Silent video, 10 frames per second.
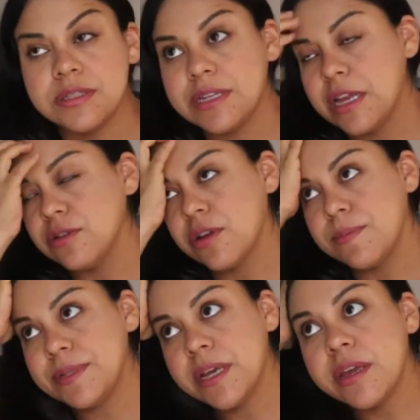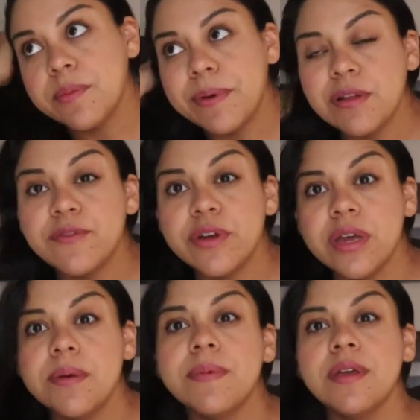Daniel's going to be taking a pillow for
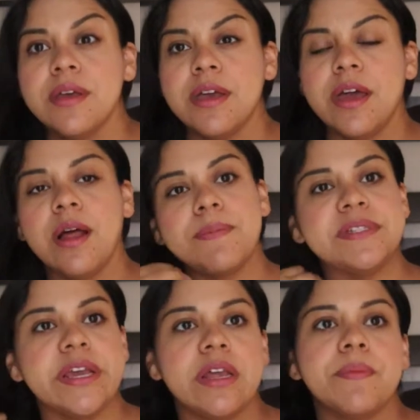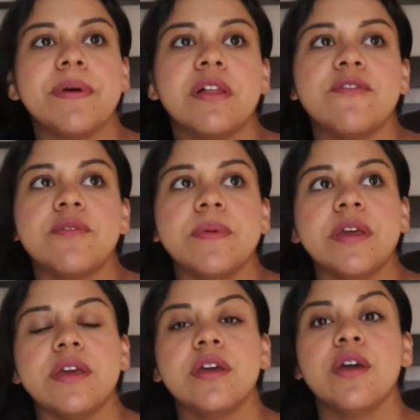him, and I'll be taking a pillow for
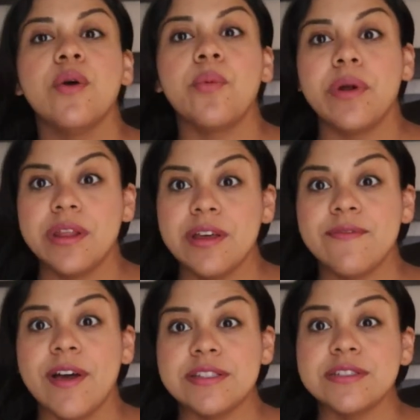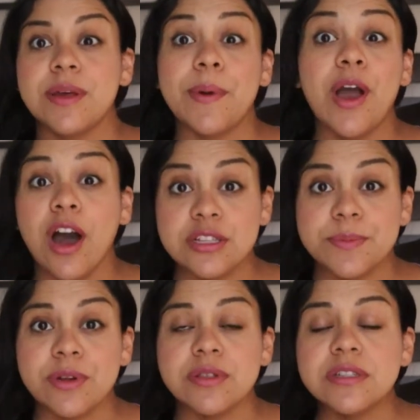me. One of the advices that my
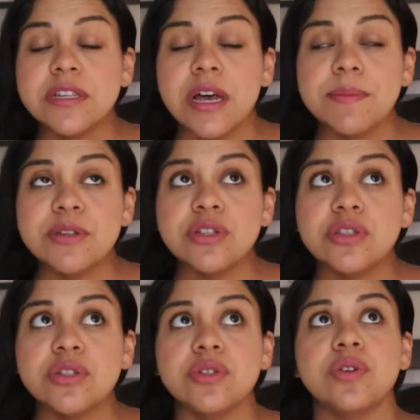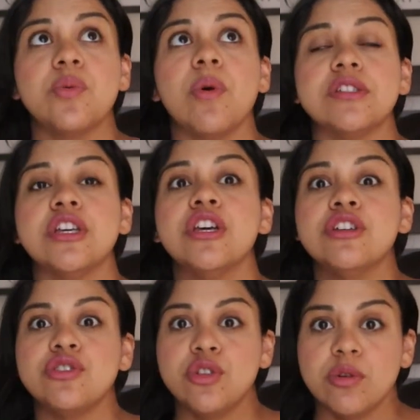hospital did tell me to do was
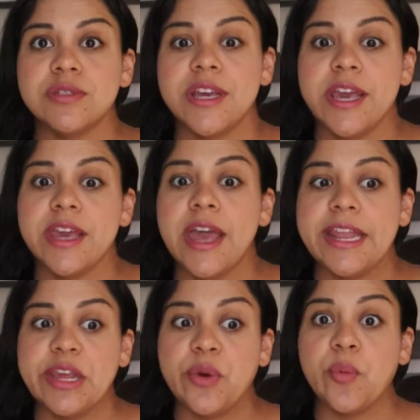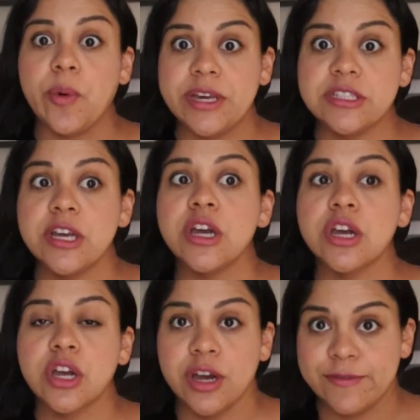don't take any white
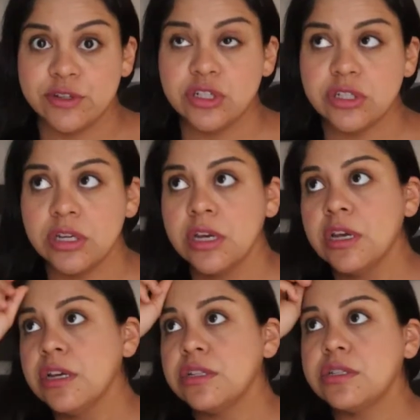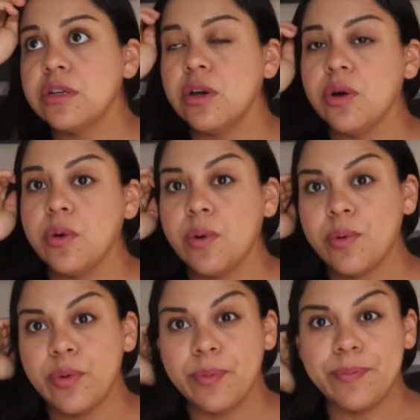covers.
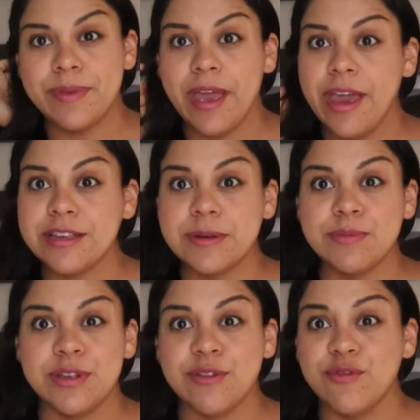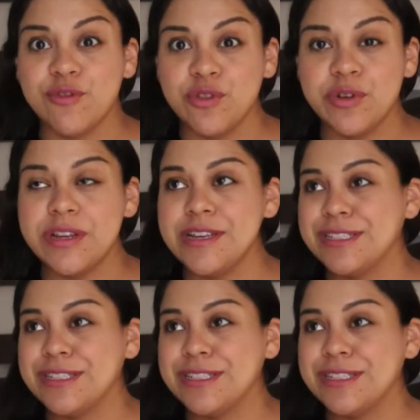So take something fruity,